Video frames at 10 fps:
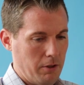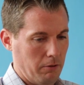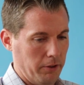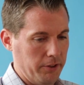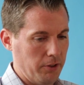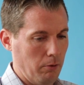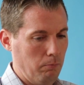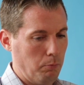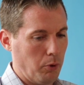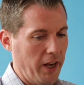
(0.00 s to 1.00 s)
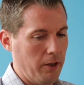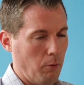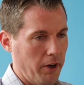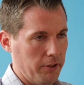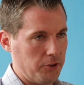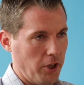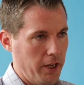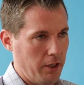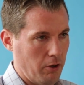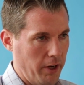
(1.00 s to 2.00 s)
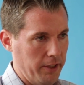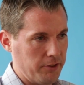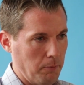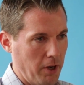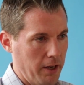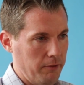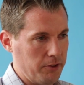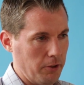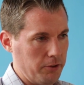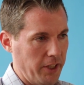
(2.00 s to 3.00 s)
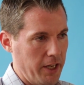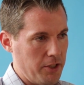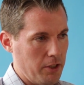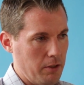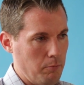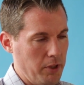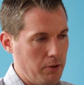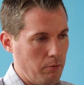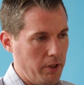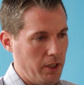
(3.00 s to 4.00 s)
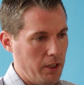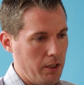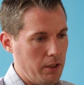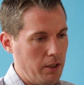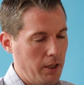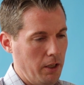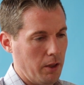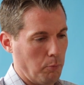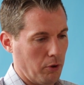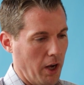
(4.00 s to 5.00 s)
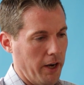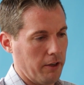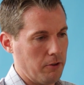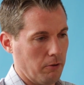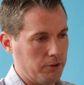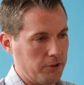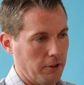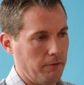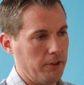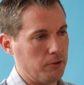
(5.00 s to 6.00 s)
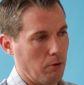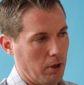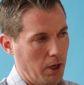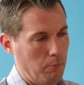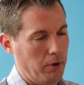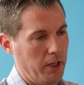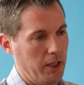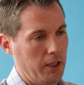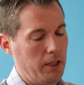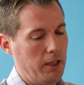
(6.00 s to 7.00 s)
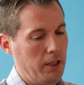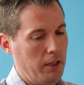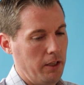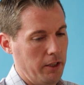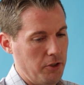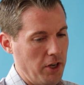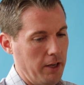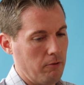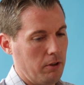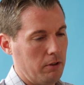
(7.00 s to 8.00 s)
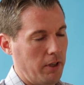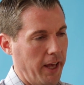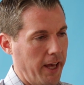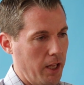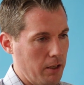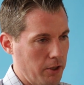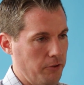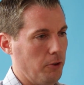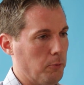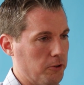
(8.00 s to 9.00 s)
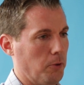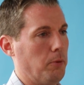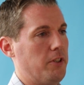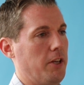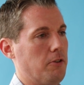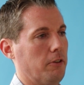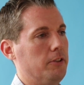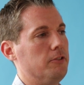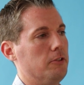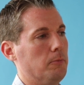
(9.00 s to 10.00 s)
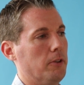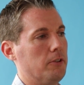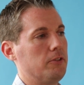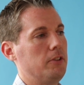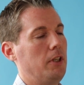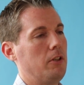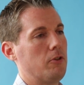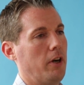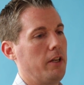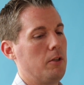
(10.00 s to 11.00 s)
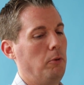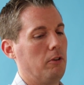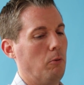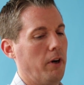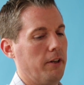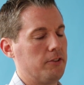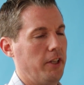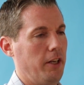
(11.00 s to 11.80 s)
Totally. So brand awareness, trying to create some kind of association between the product or service or company in general and consumers or potential consumers. Trying to build awareness.